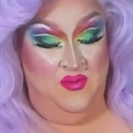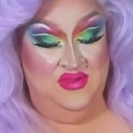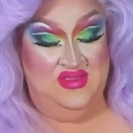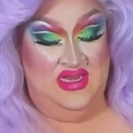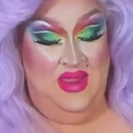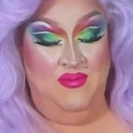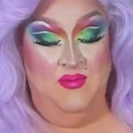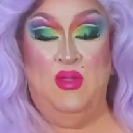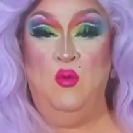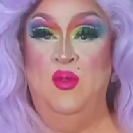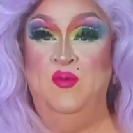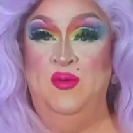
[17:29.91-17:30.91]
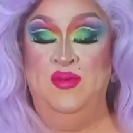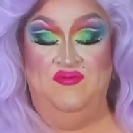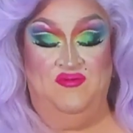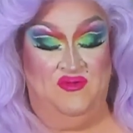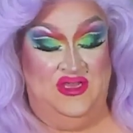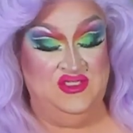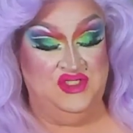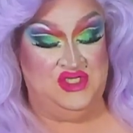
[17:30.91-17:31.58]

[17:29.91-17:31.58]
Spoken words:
was the name of my one-woman fringe